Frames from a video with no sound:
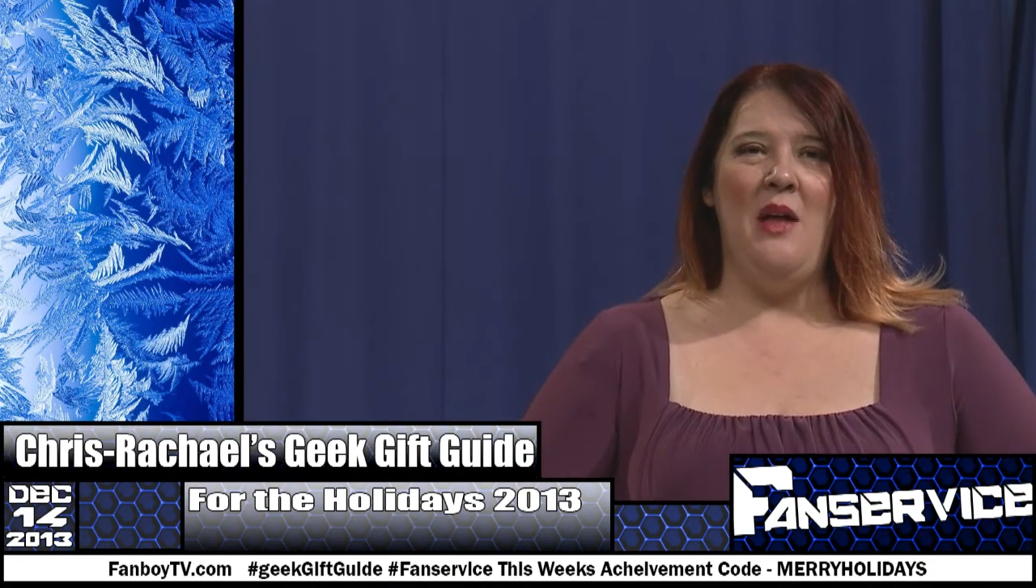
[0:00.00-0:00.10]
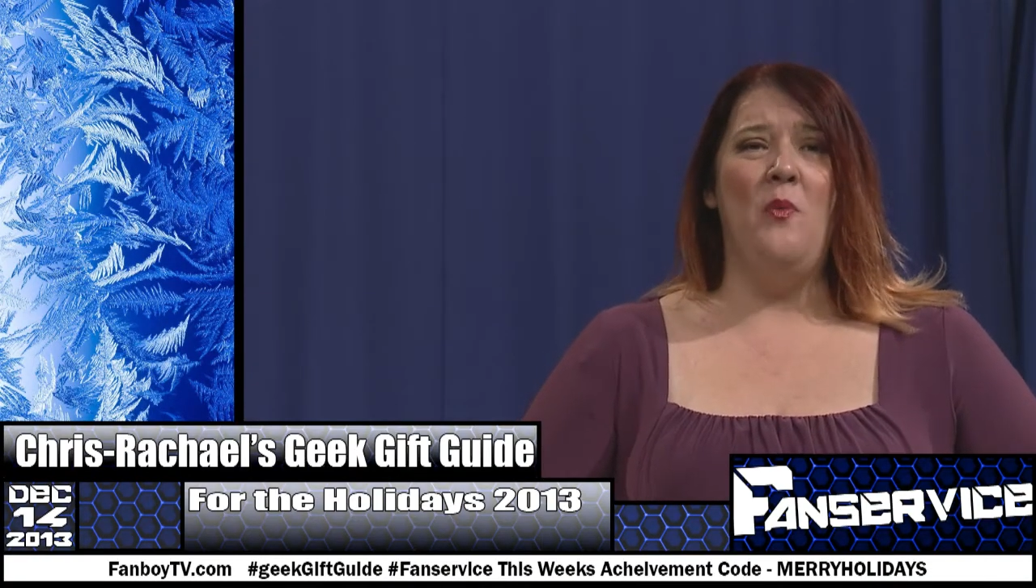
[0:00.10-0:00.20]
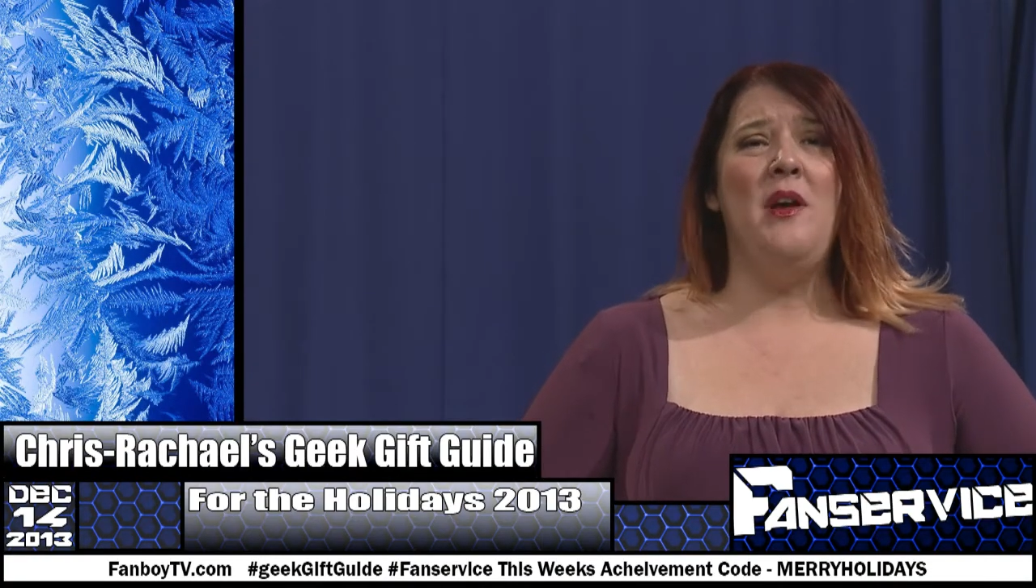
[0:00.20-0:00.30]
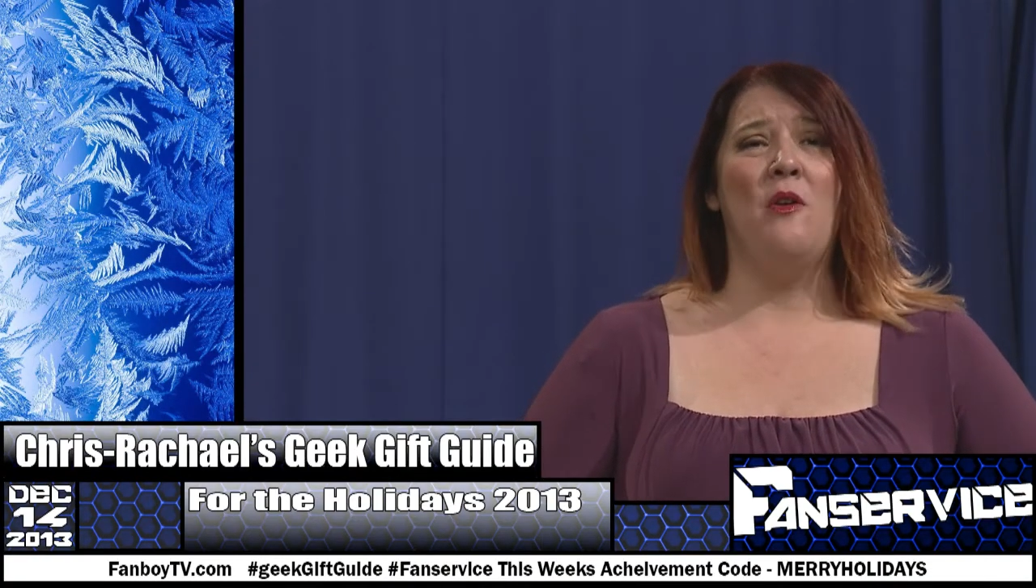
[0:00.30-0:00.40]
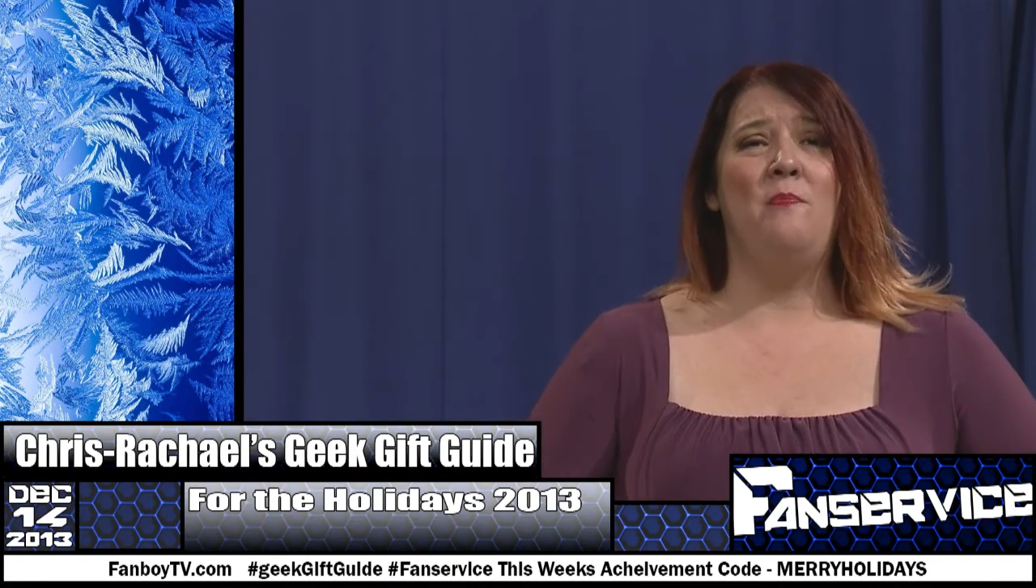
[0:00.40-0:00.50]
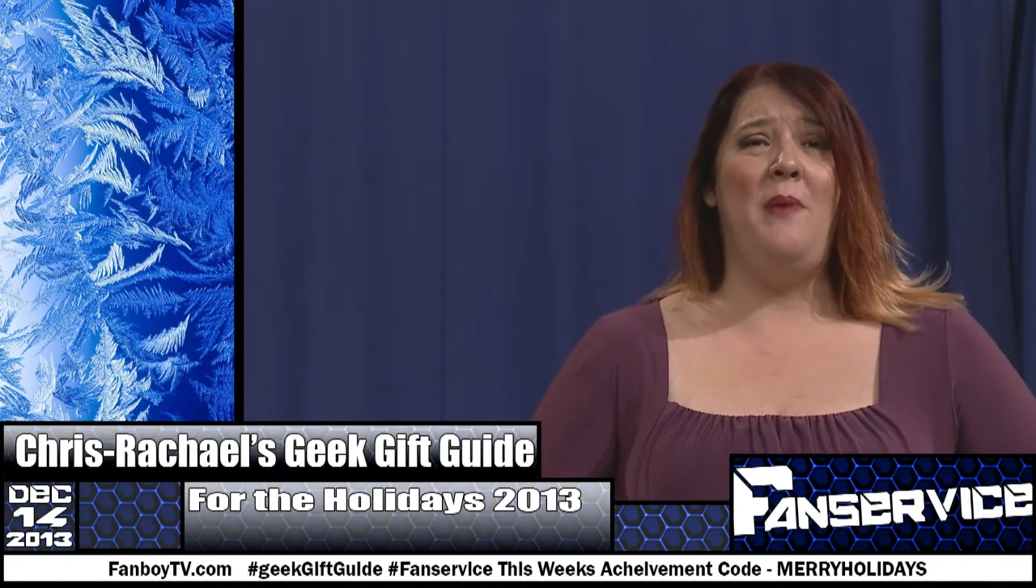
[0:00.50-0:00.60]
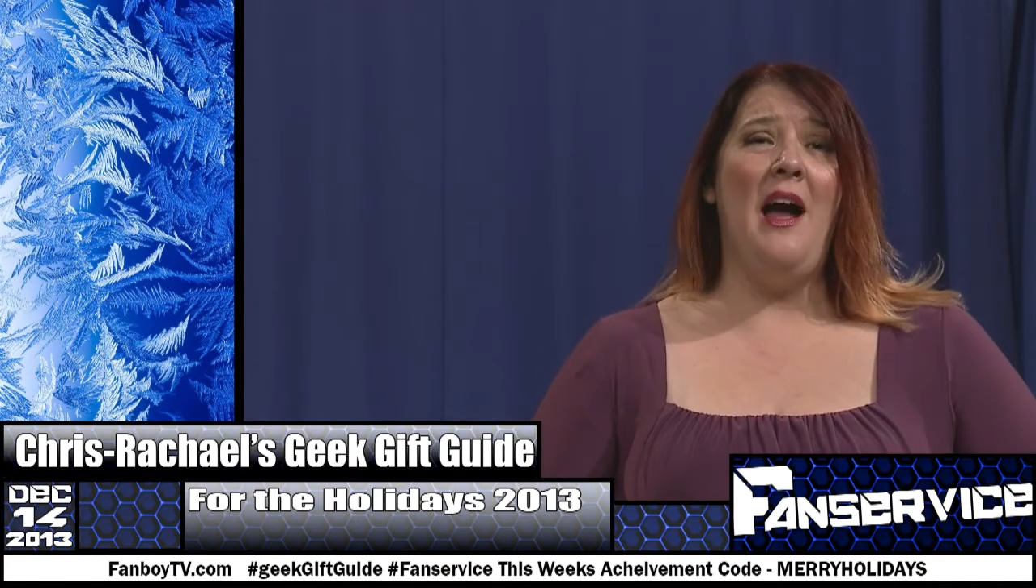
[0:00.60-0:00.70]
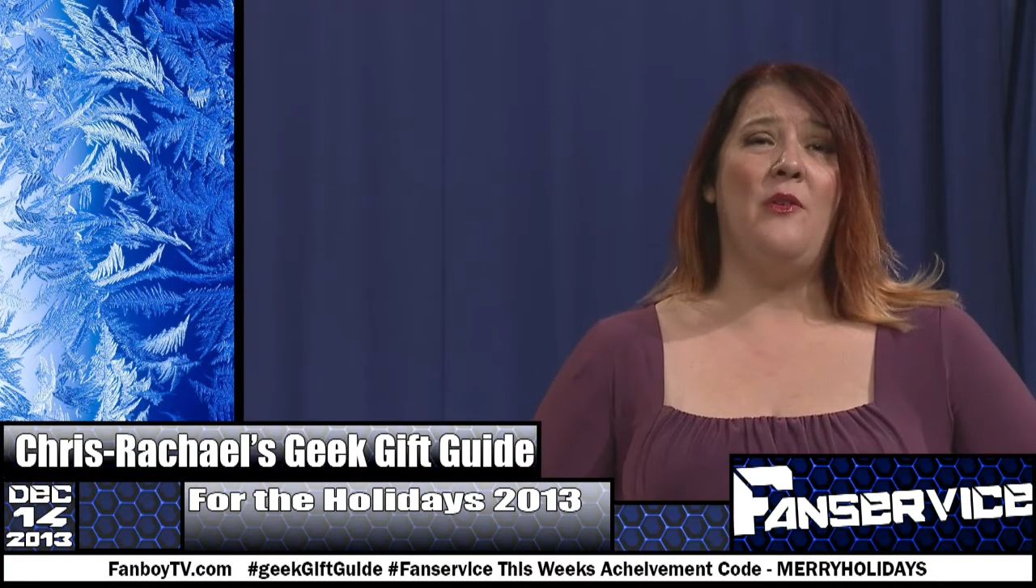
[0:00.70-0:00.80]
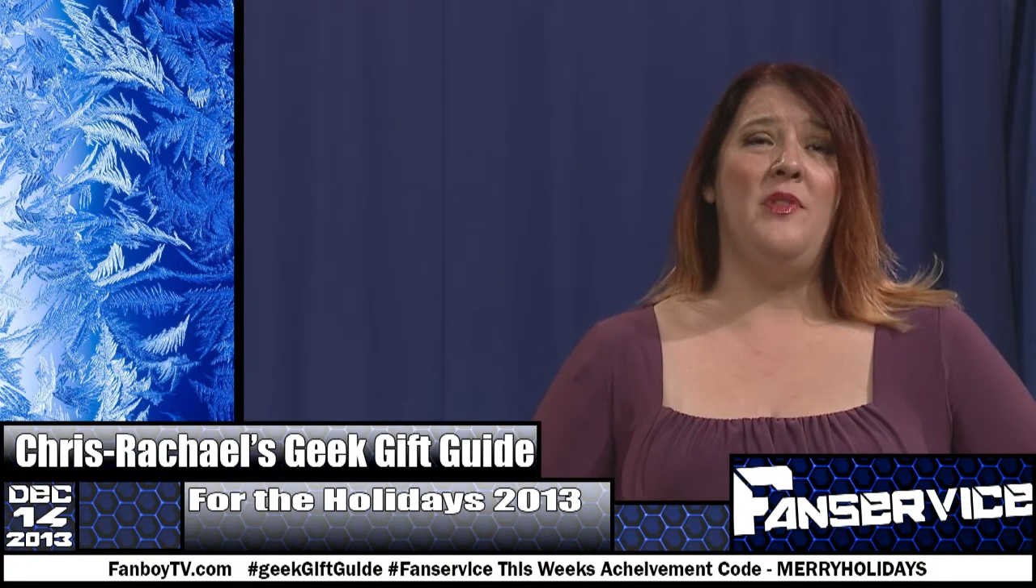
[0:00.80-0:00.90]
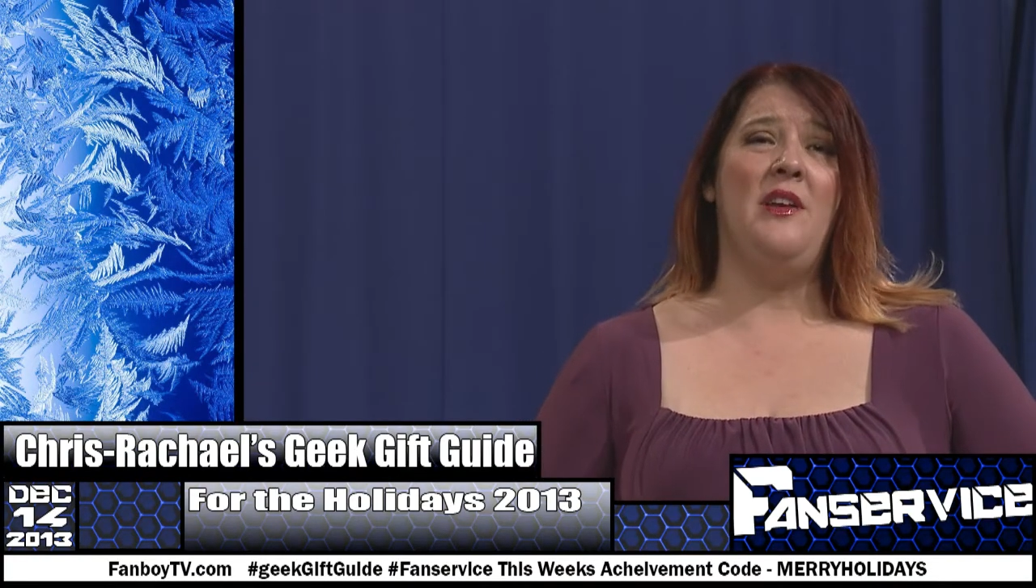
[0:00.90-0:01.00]
and we are
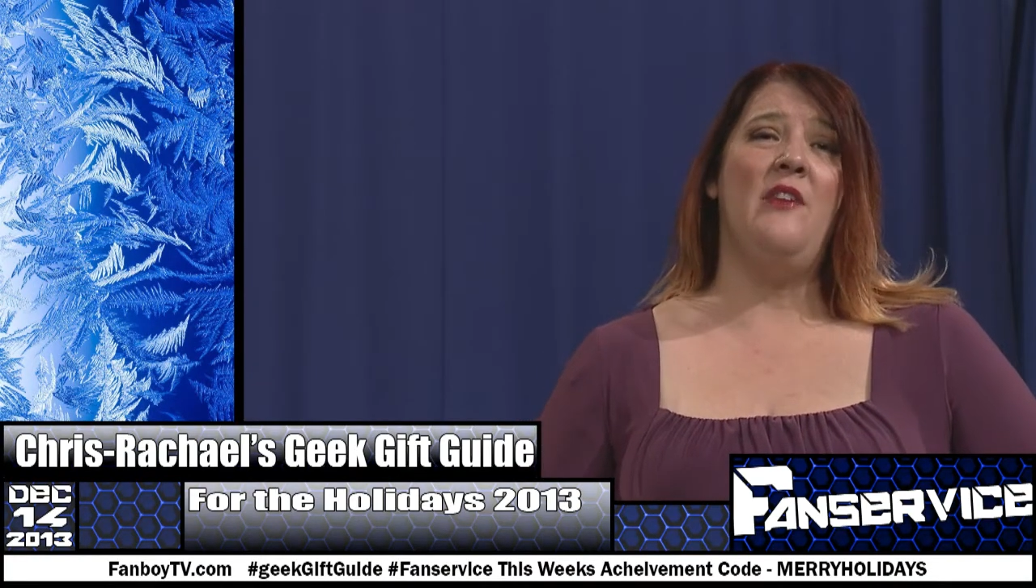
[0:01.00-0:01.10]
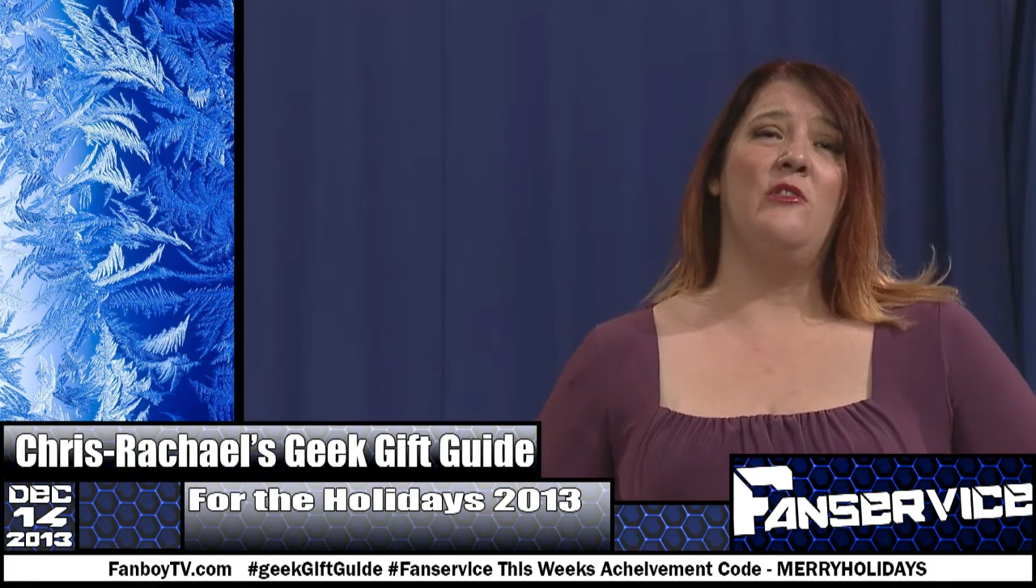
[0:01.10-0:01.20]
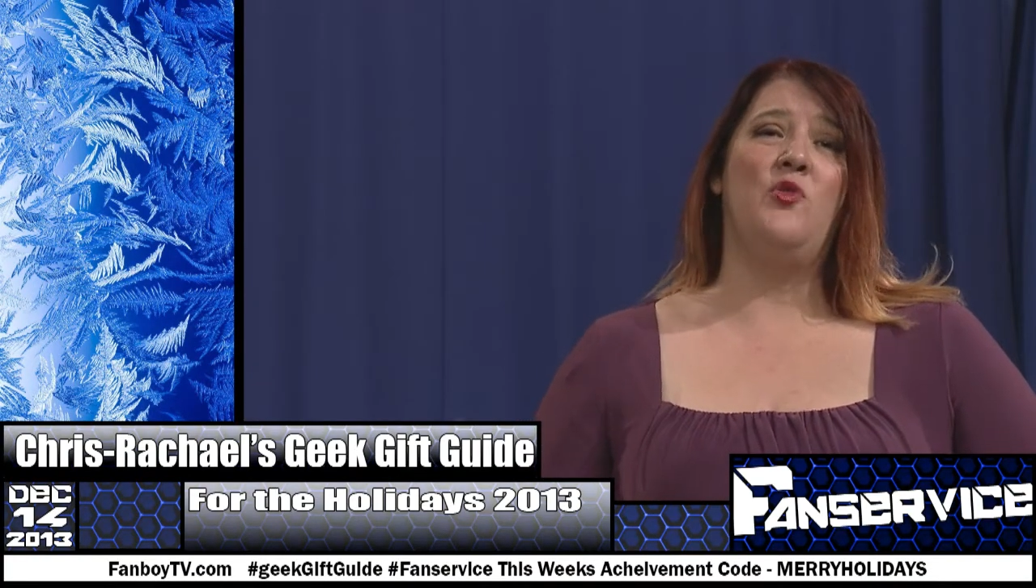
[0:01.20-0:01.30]
back with another